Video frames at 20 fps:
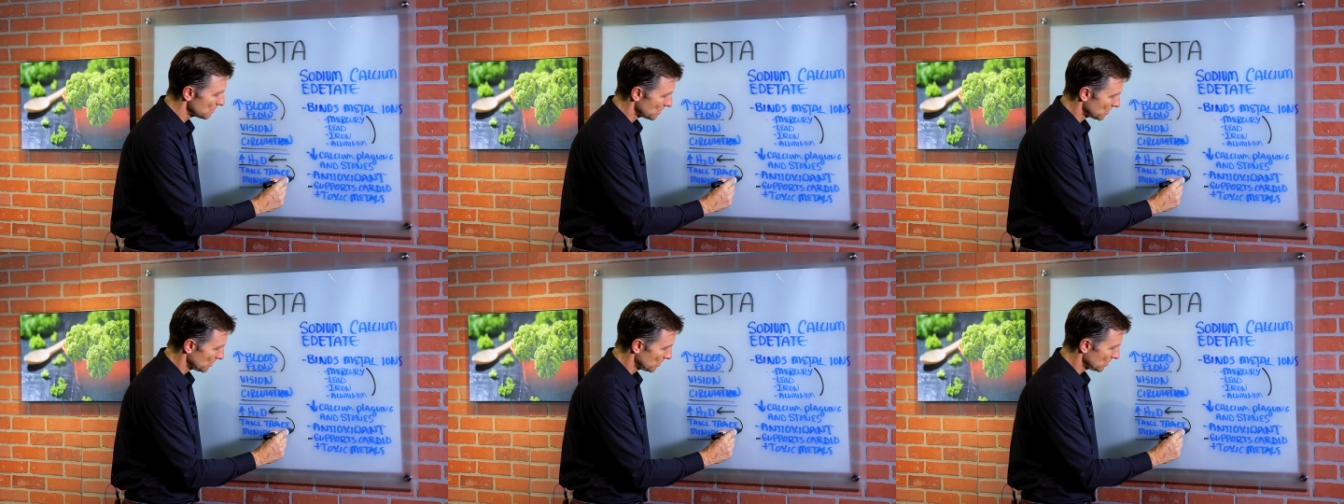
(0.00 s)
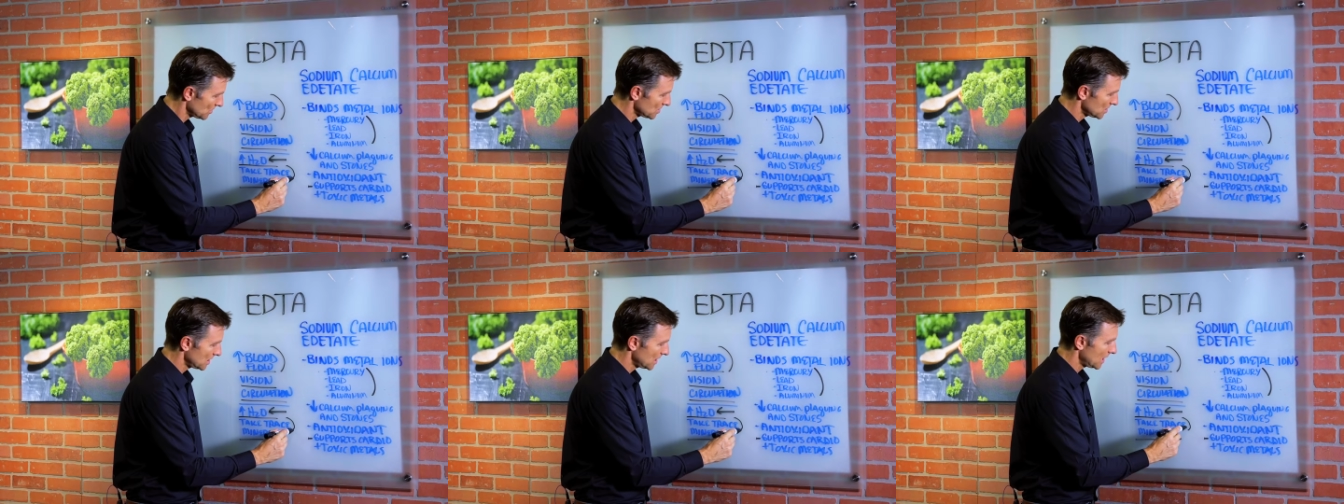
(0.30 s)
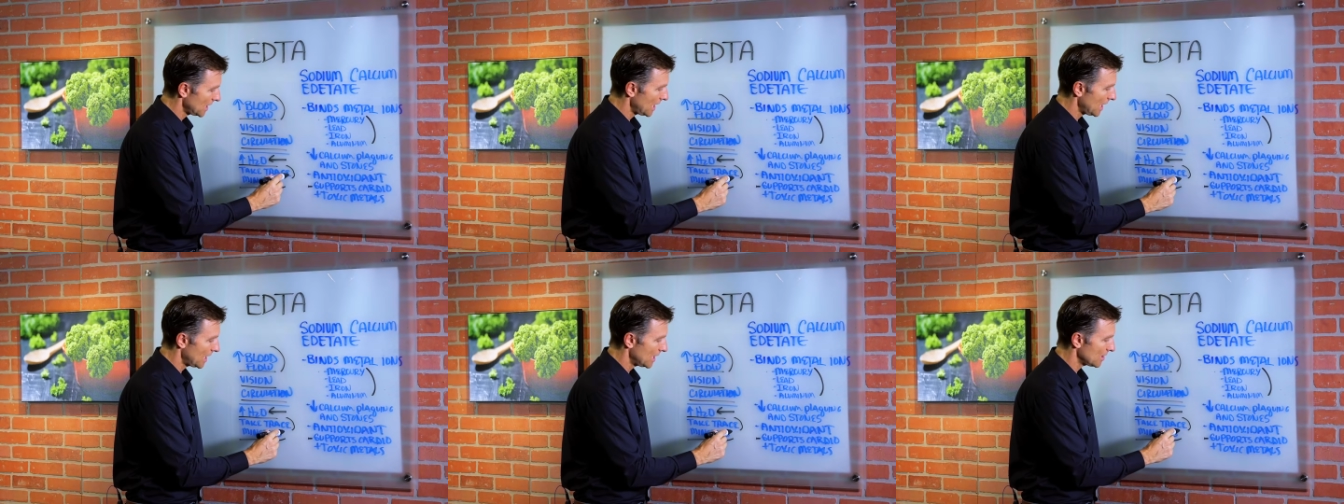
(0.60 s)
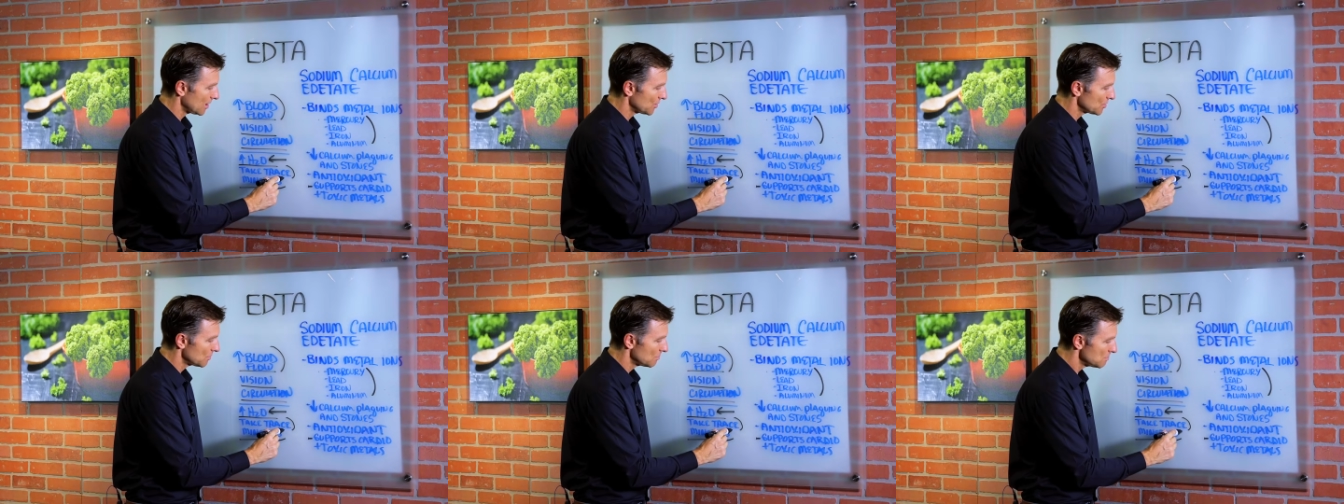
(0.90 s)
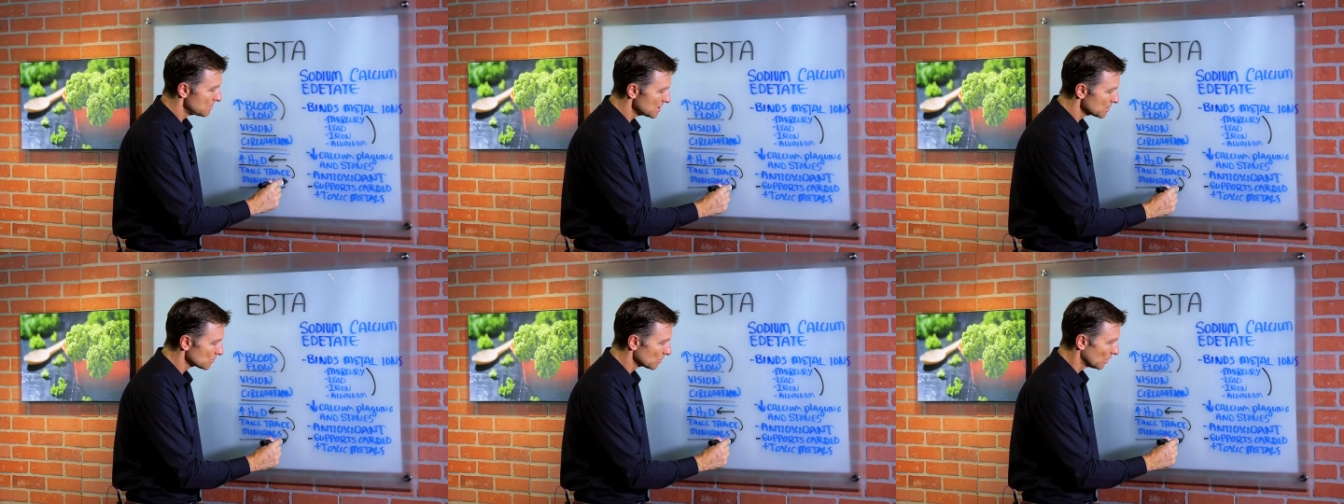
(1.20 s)
minerals and other
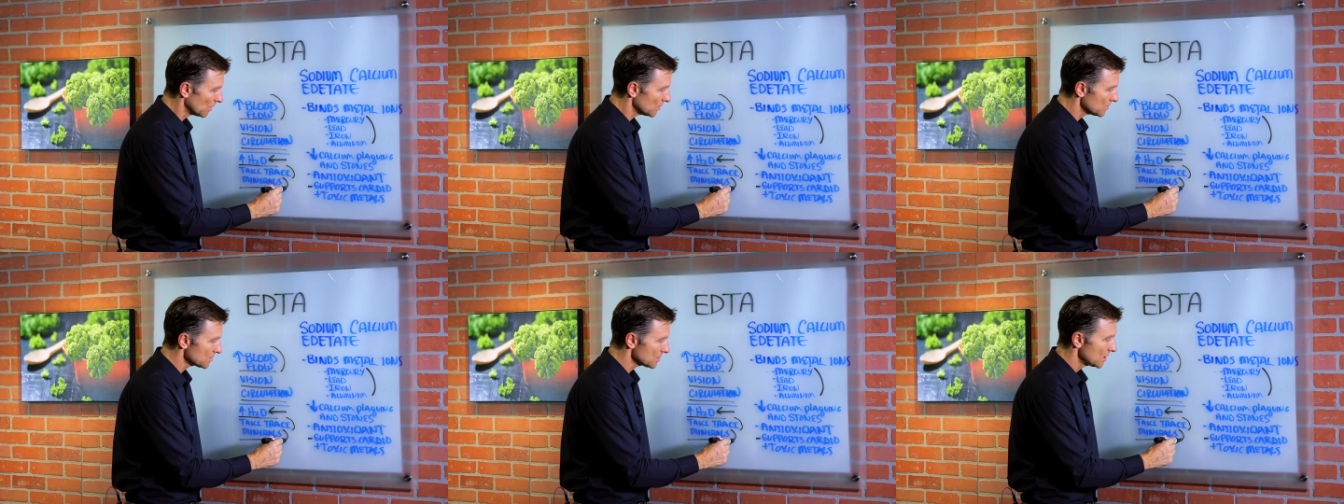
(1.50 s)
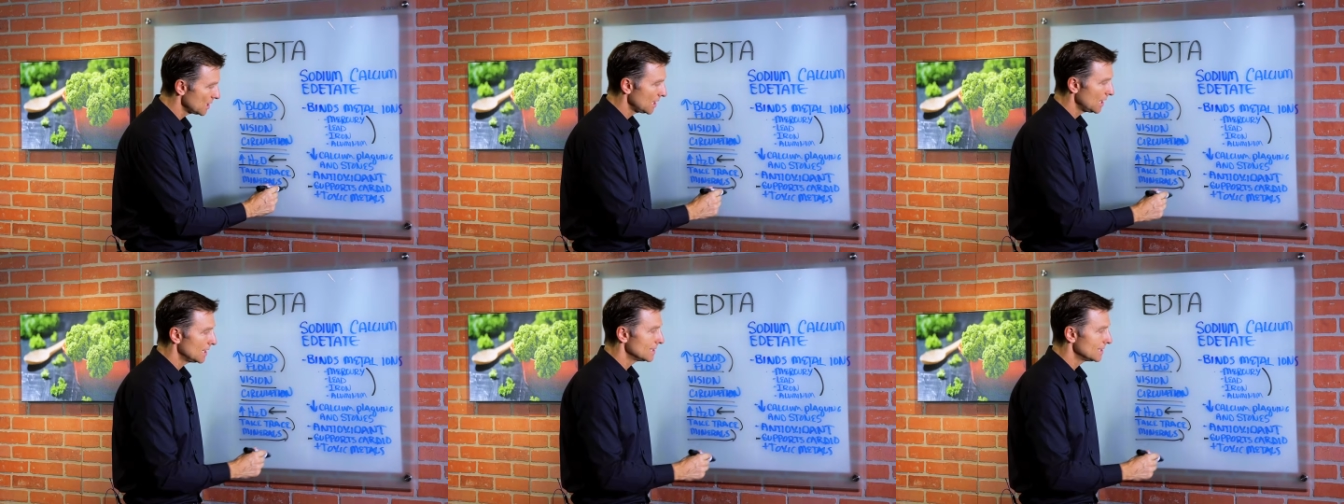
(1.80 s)
minerals